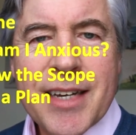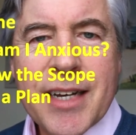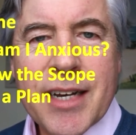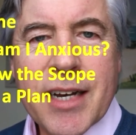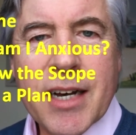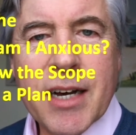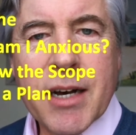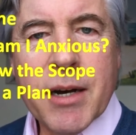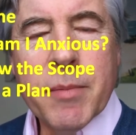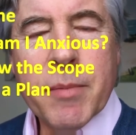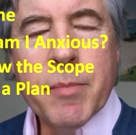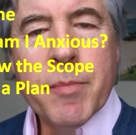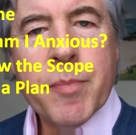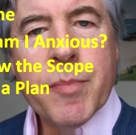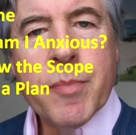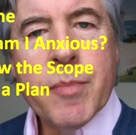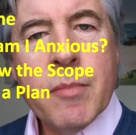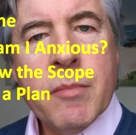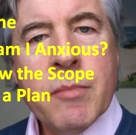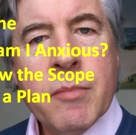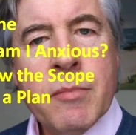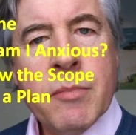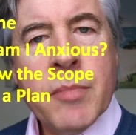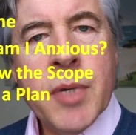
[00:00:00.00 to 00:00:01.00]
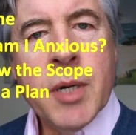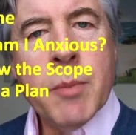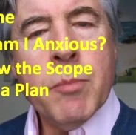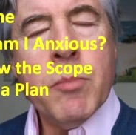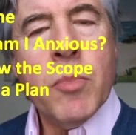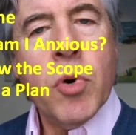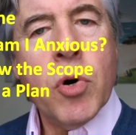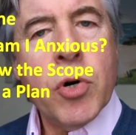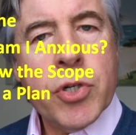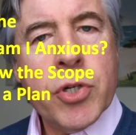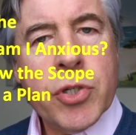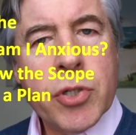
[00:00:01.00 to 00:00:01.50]
But
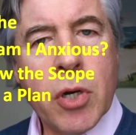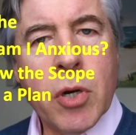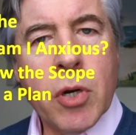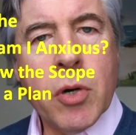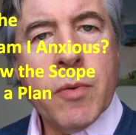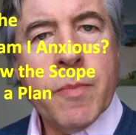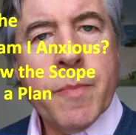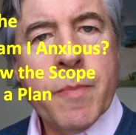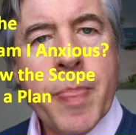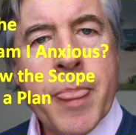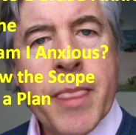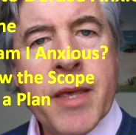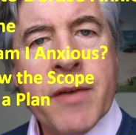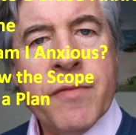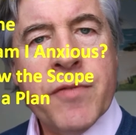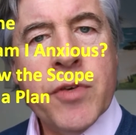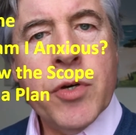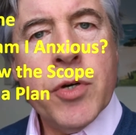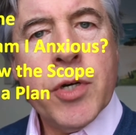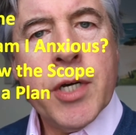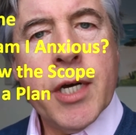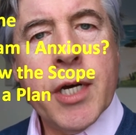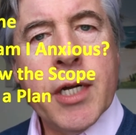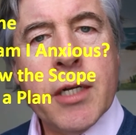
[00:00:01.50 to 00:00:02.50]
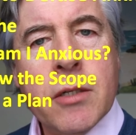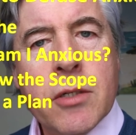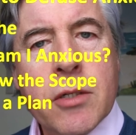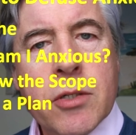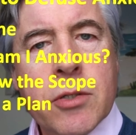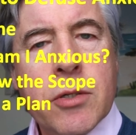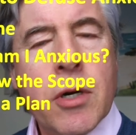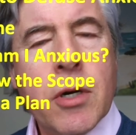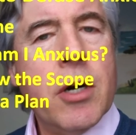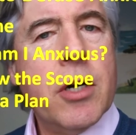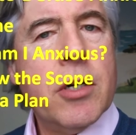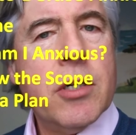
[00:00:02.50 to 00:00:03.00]
more so, if you can
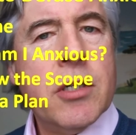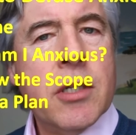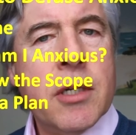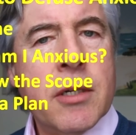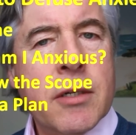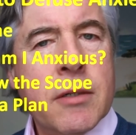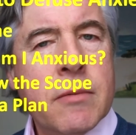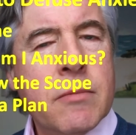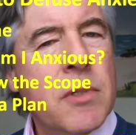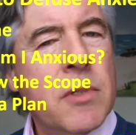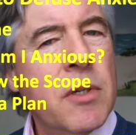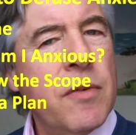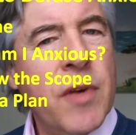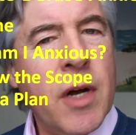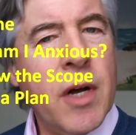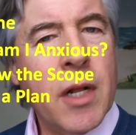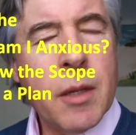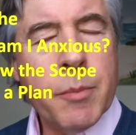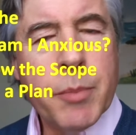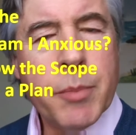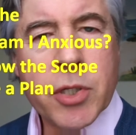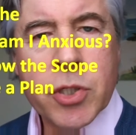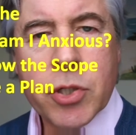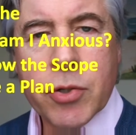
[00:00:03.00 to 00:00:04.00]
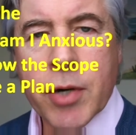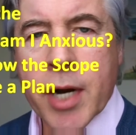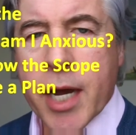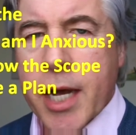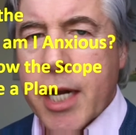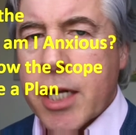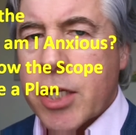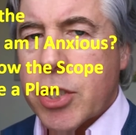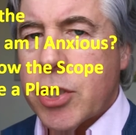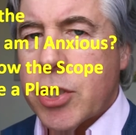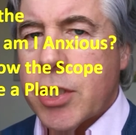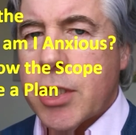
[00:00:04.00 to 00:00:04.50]
start to develop a
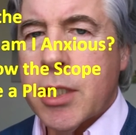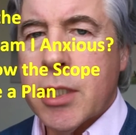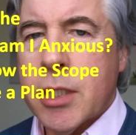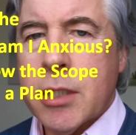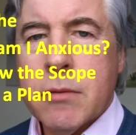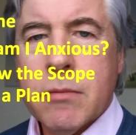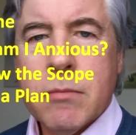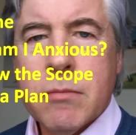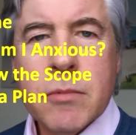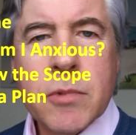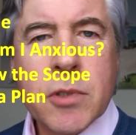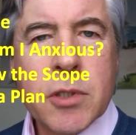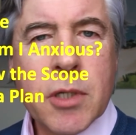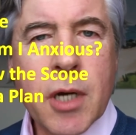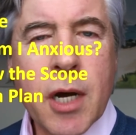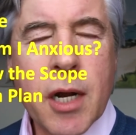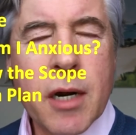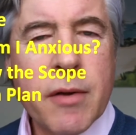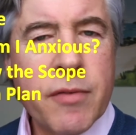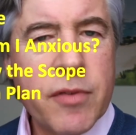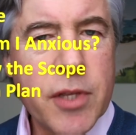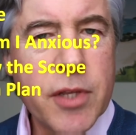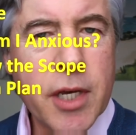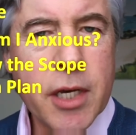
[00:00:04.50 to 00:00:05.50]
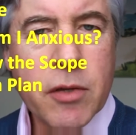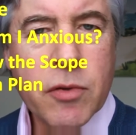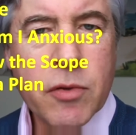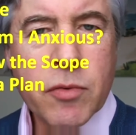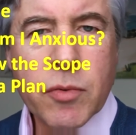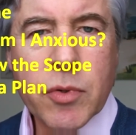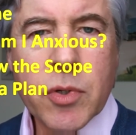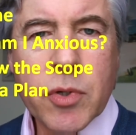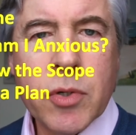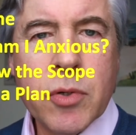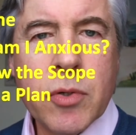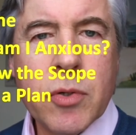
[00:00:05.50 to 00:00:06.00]
strategy, kind of think
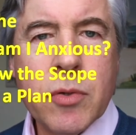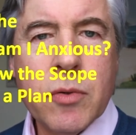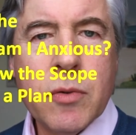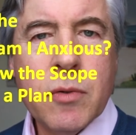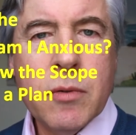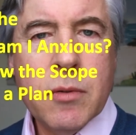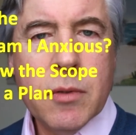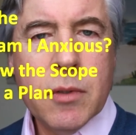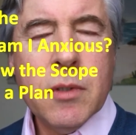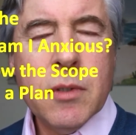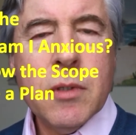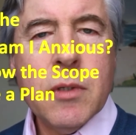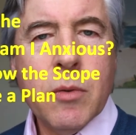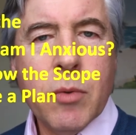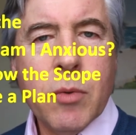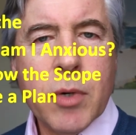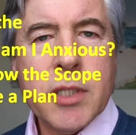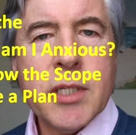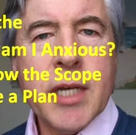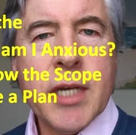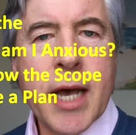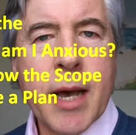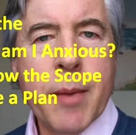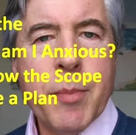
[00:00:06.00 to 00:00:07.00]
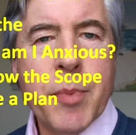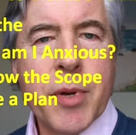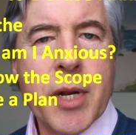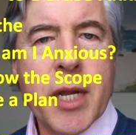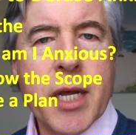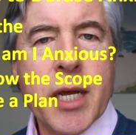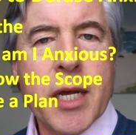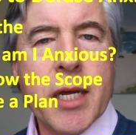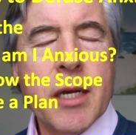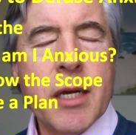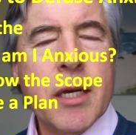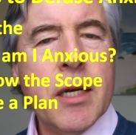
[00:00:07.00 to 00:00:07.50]
through what's
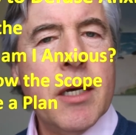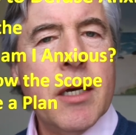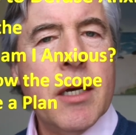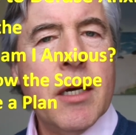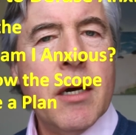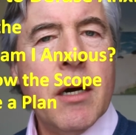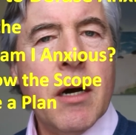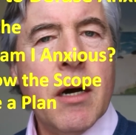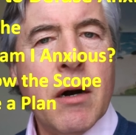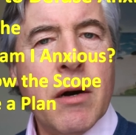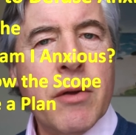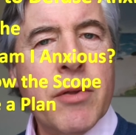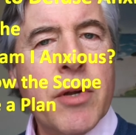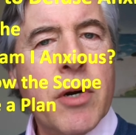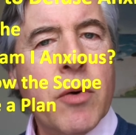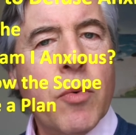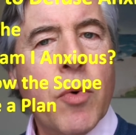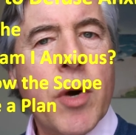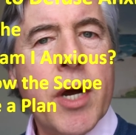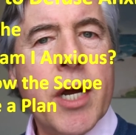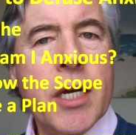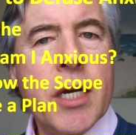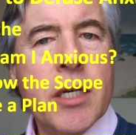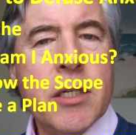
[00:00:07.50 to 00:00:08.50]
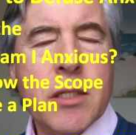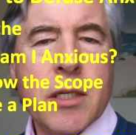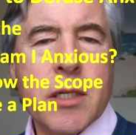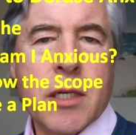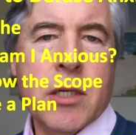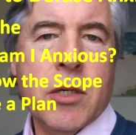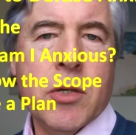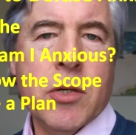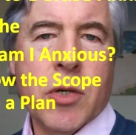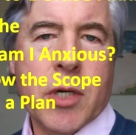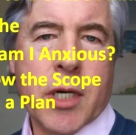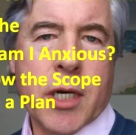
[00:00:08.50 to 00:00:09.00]
happening. Are there ways
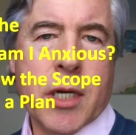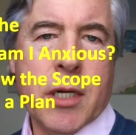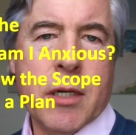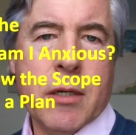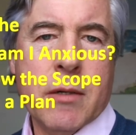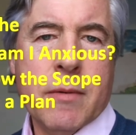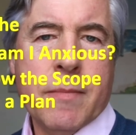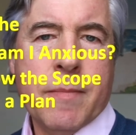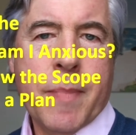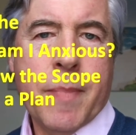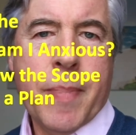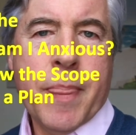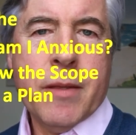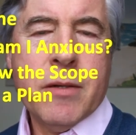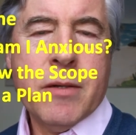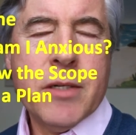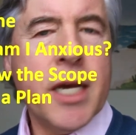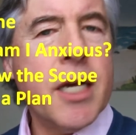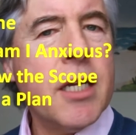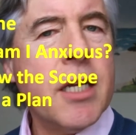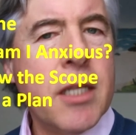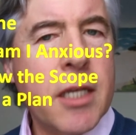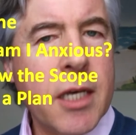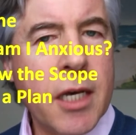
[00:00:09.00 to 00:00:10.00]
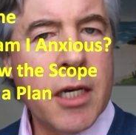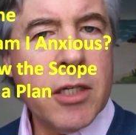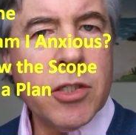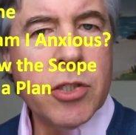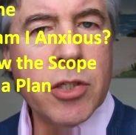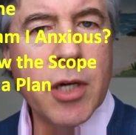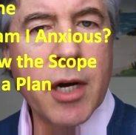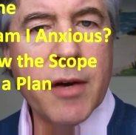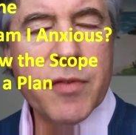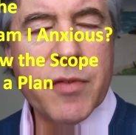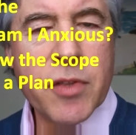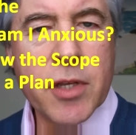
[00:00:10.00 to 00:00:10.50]
that you can take the
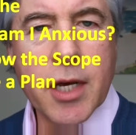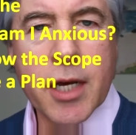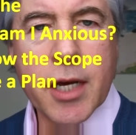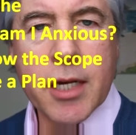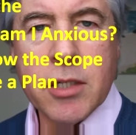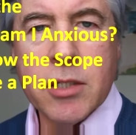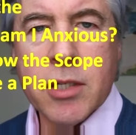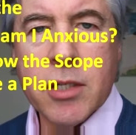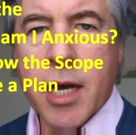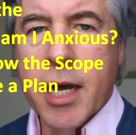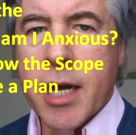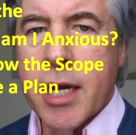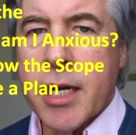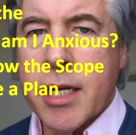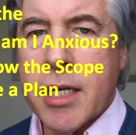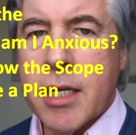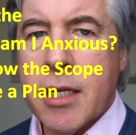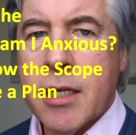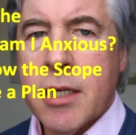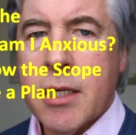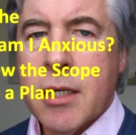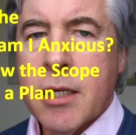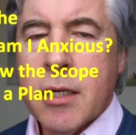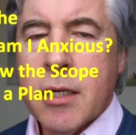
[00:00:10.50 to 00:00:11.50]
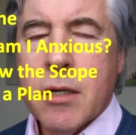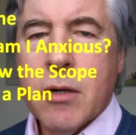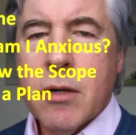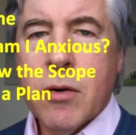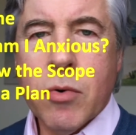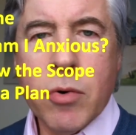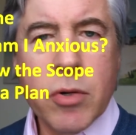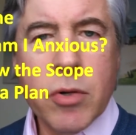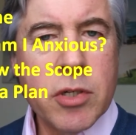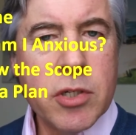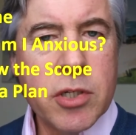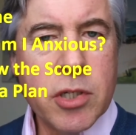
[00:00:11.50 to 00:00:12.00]
edge off the anxiety
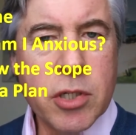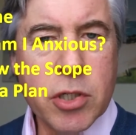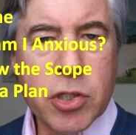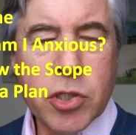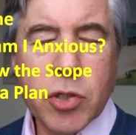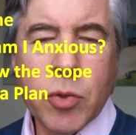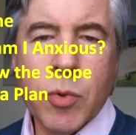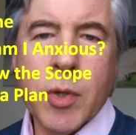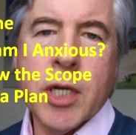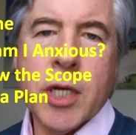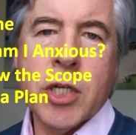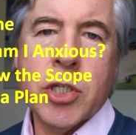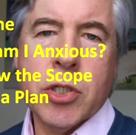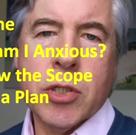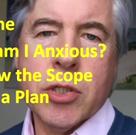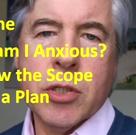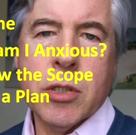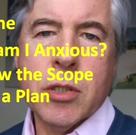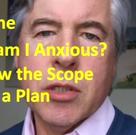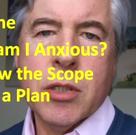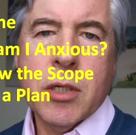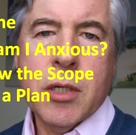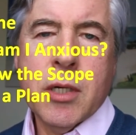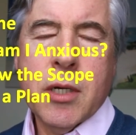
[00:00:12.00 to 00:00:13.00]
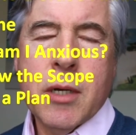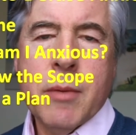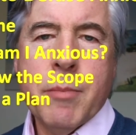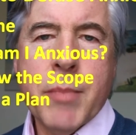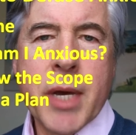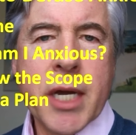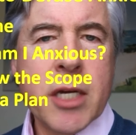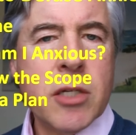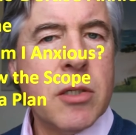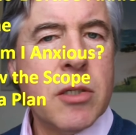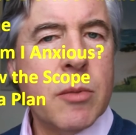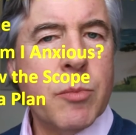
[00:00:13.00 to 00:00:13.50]
or the situation,
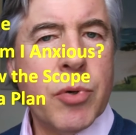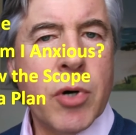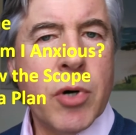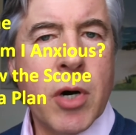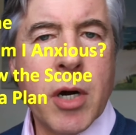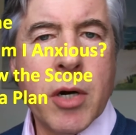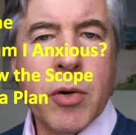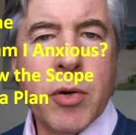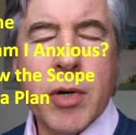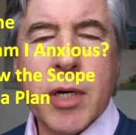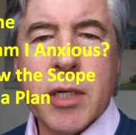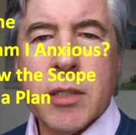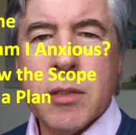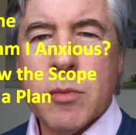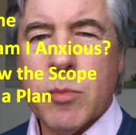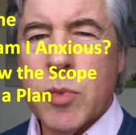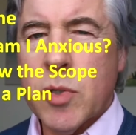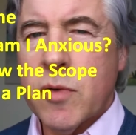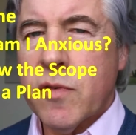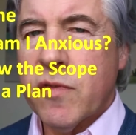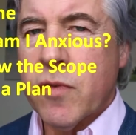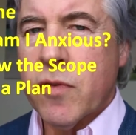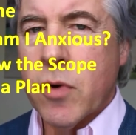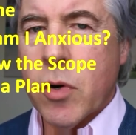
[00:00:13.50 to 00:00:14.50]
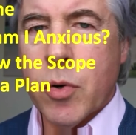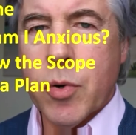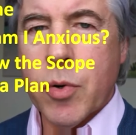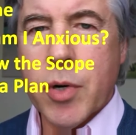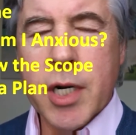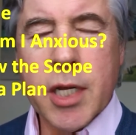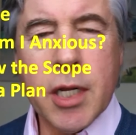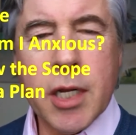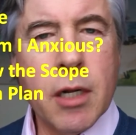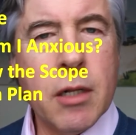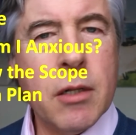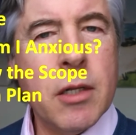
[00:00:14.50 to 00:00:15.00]
make some progress, move
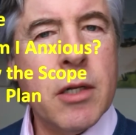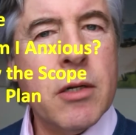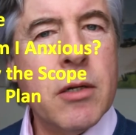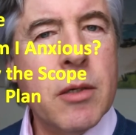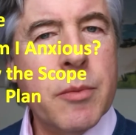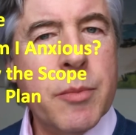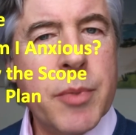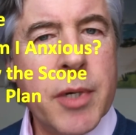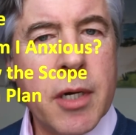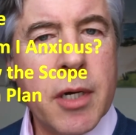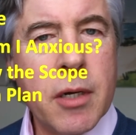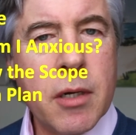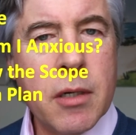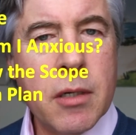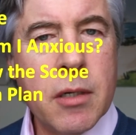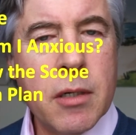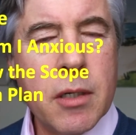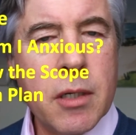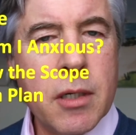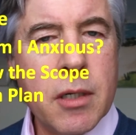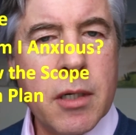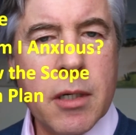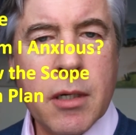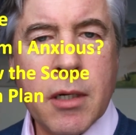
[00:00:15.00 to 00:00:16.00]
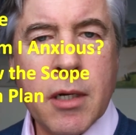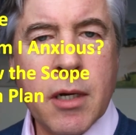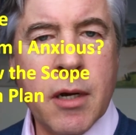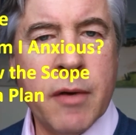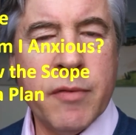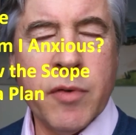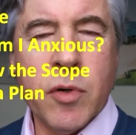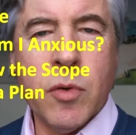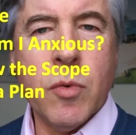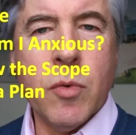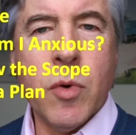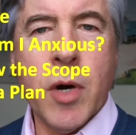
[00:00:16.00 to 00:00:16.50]
forward in a little bit
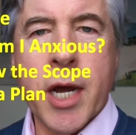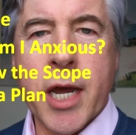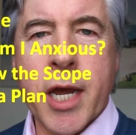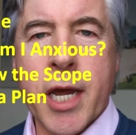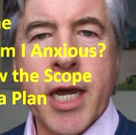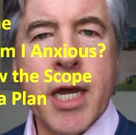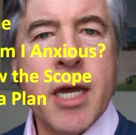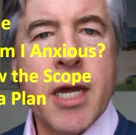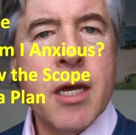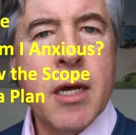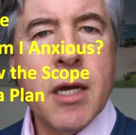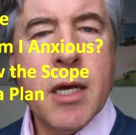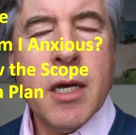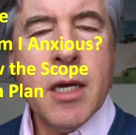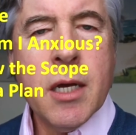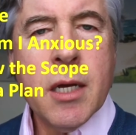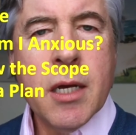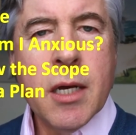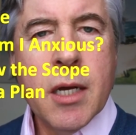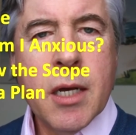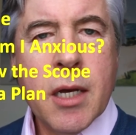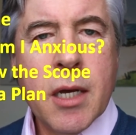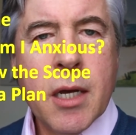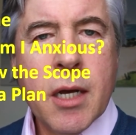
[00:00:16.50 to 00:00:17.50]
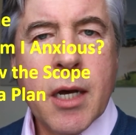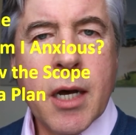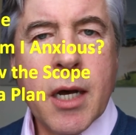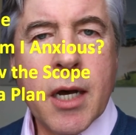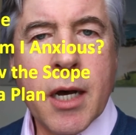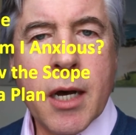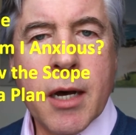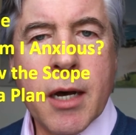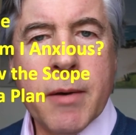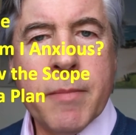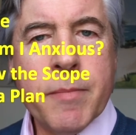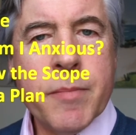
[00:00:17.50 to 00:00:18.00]
of a way,
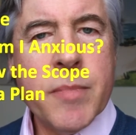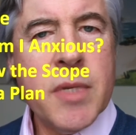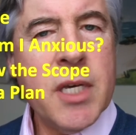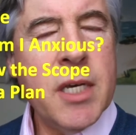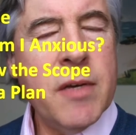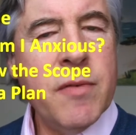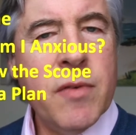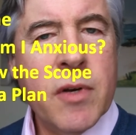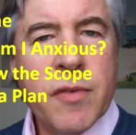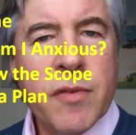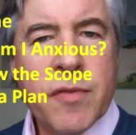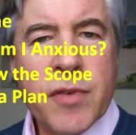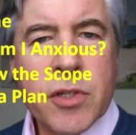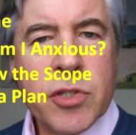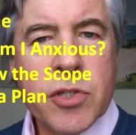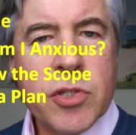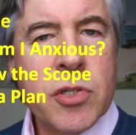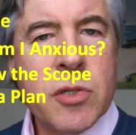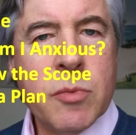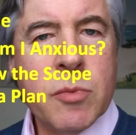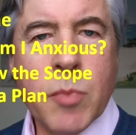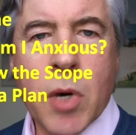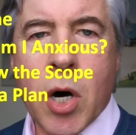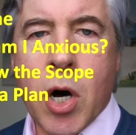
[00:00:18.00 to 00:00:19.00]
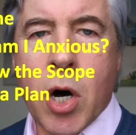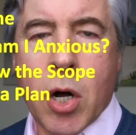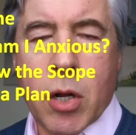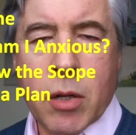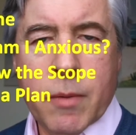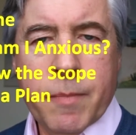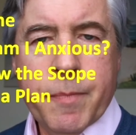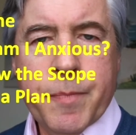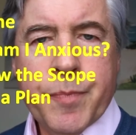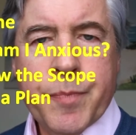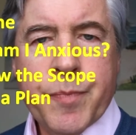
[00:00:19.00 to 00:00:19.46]
even if it's small?